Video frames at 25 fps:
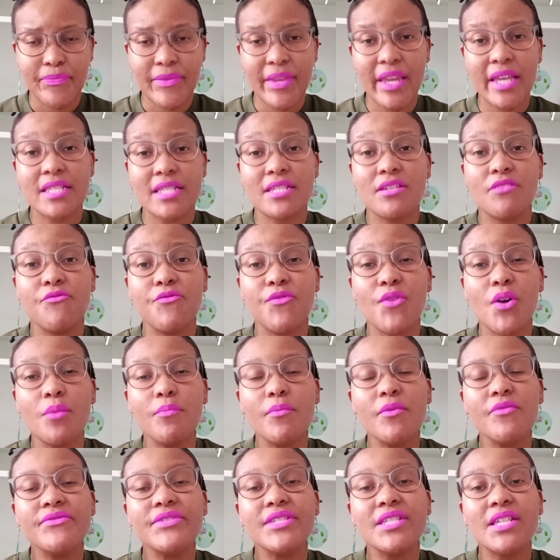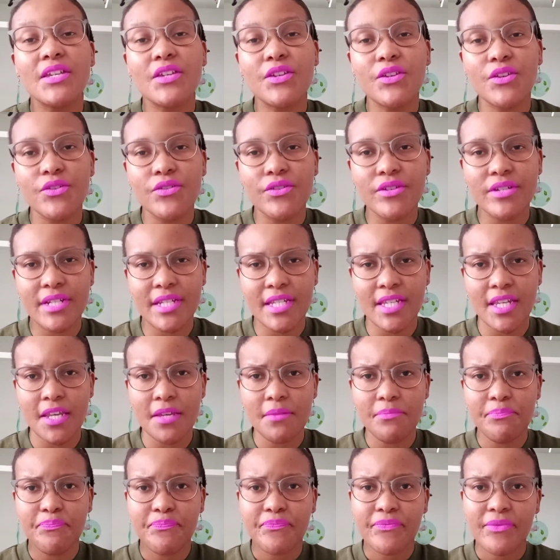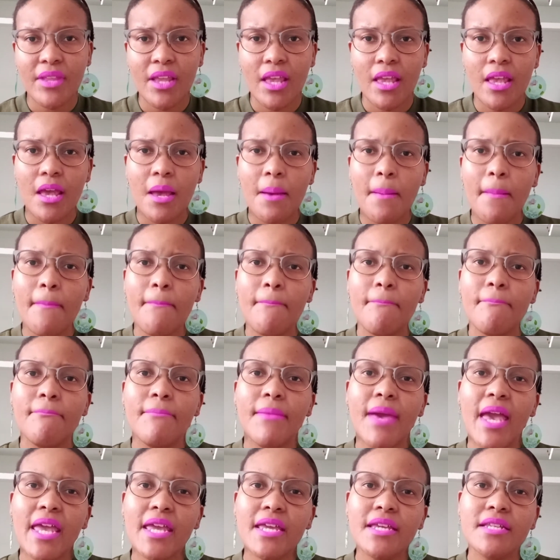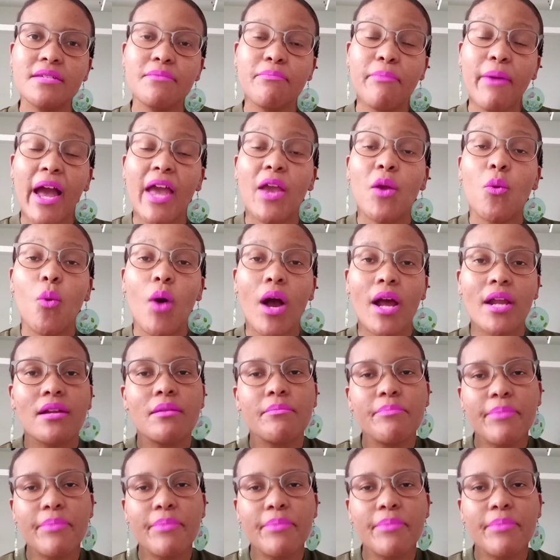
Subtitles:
is a form of security made by one